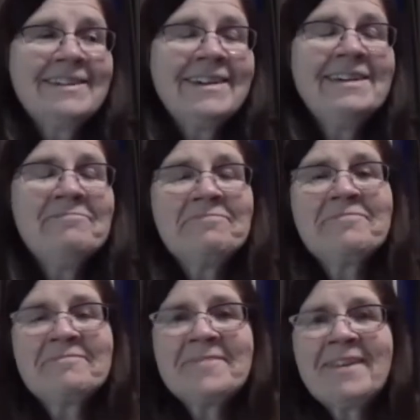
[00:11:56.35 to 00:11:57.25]
Yeah,
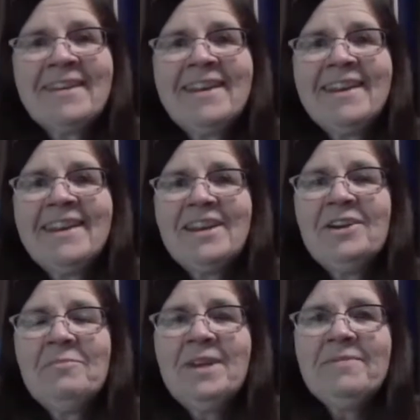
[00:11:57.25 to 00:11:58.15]

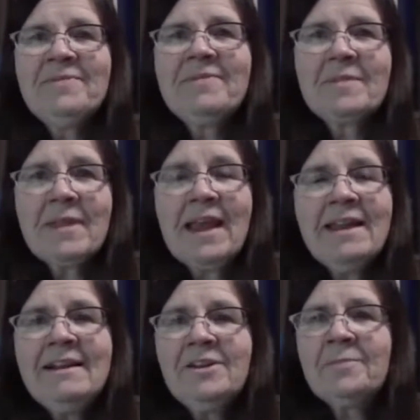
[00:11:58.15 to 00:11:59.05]
could be. I
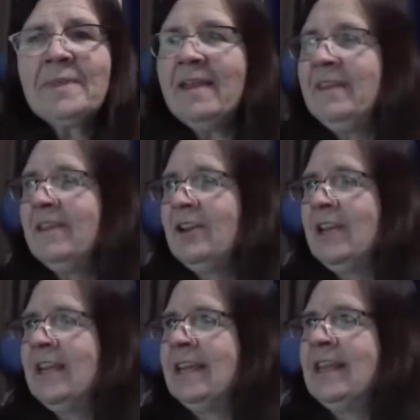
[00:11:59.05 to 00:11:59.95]
don't know. I think they're
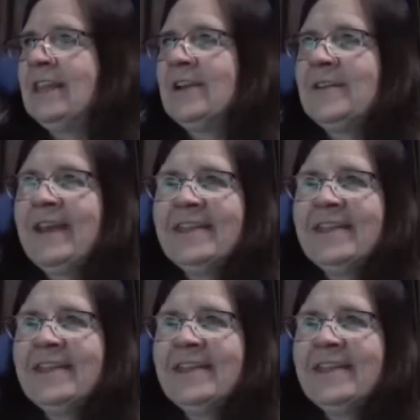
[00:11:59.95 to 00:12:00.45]
getting it though.